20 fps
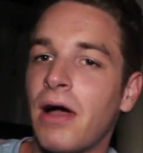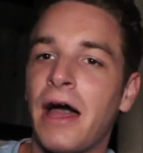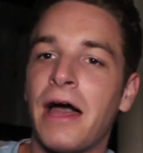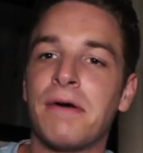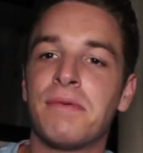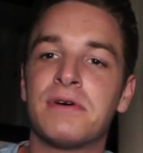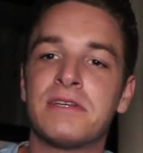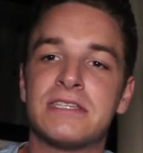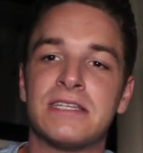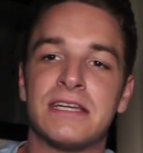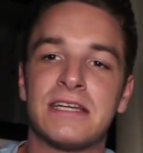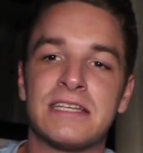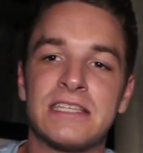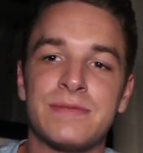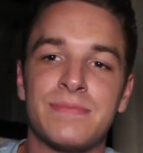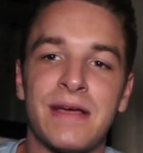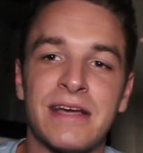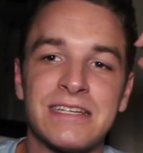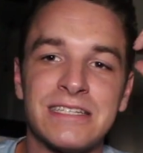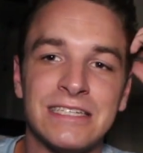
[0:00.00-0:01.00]
I wasn't
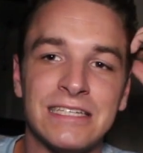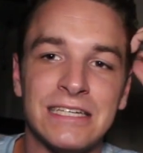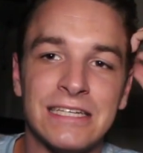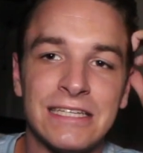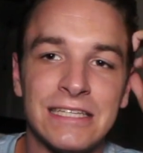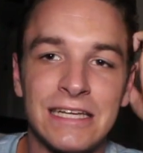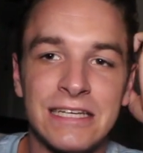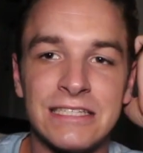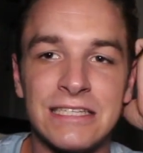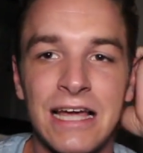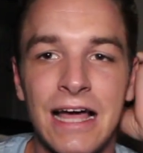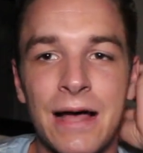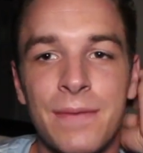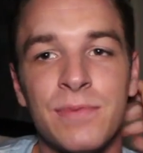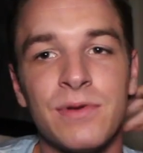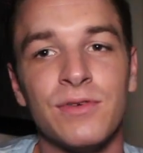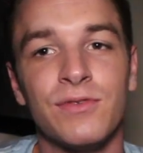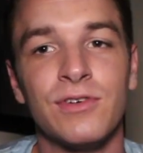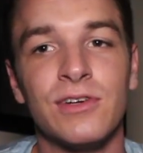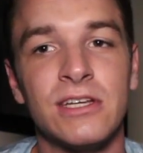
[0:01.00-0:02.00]
expecting anything to
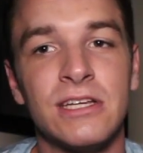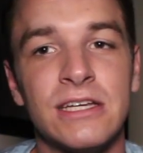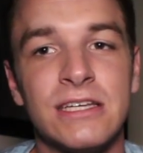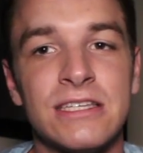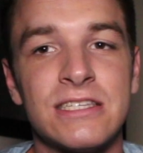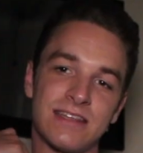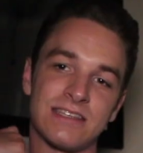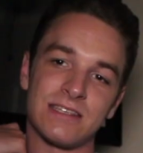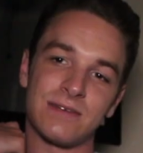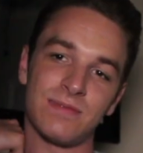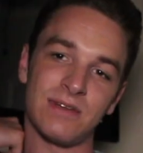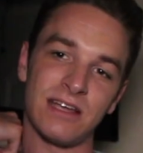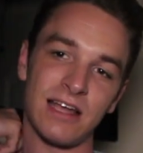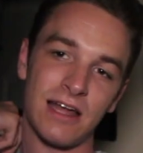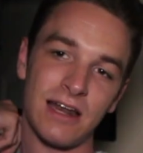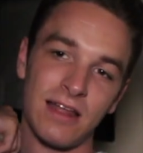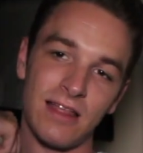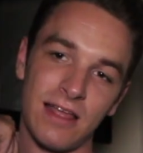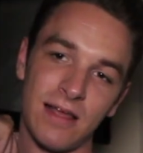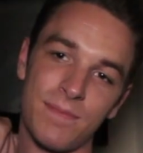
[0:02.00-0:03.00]
happen really. So we
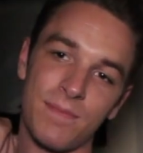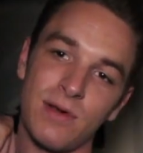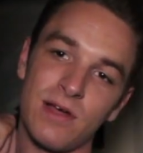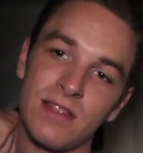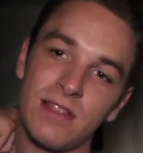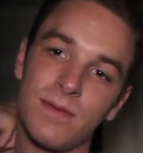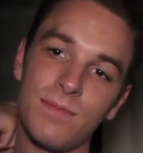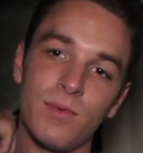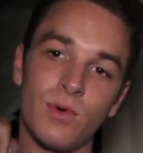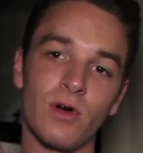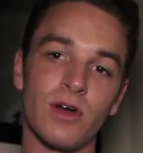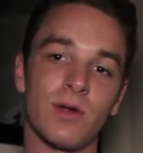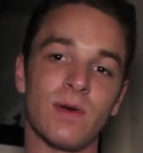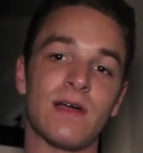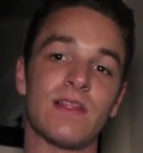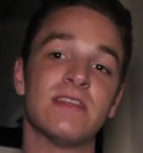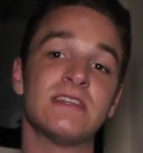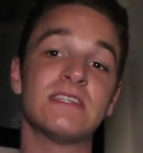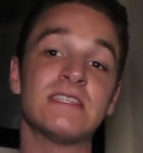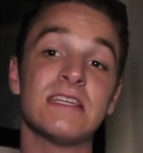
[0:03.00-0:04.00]
kind of like put the board
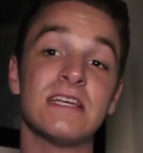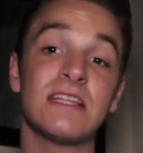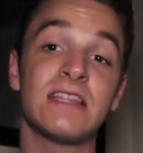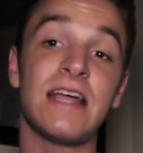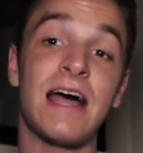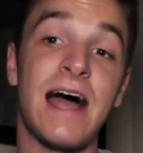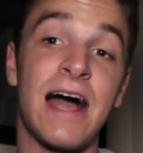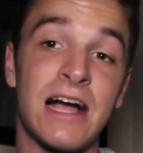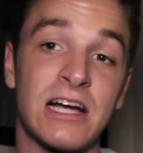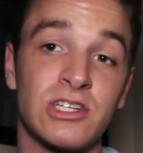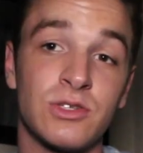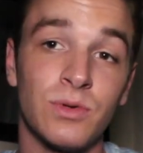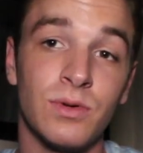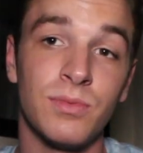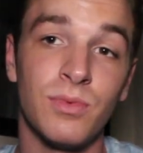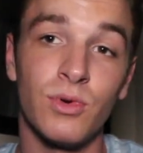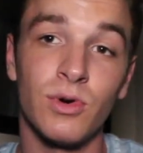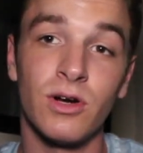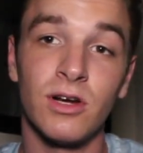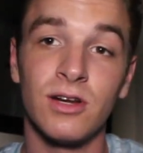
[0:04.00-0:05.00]
away. This is like the
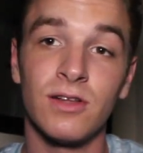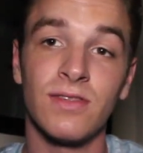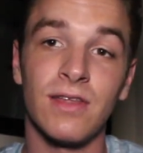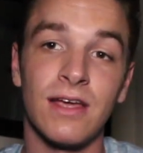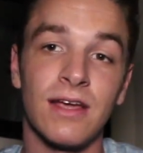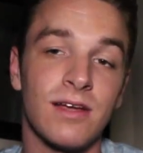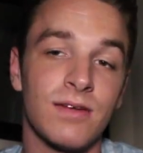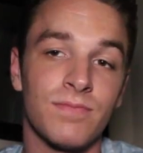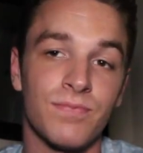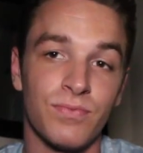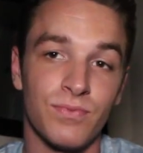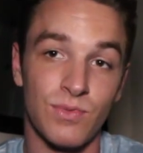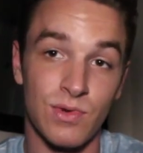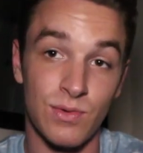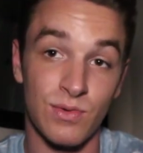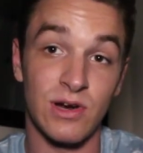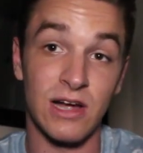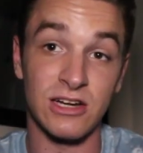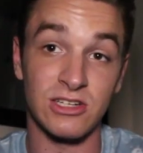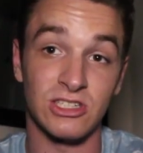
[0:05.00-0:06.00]
actual board, like we
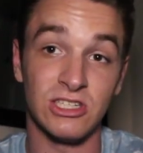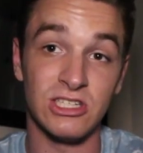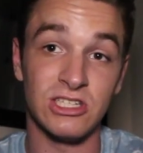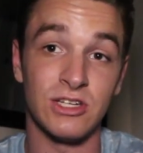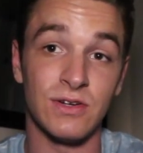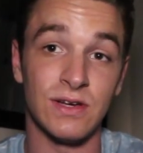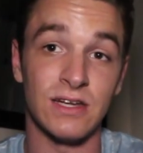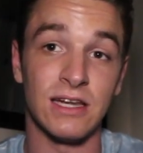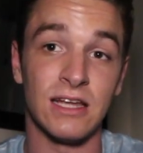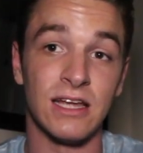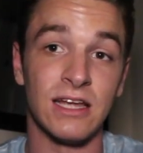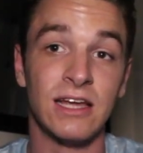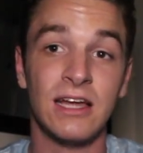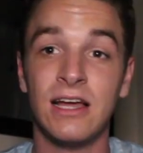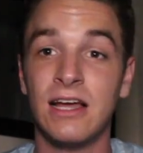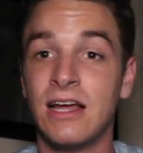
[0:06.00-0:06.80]
were actually doing it.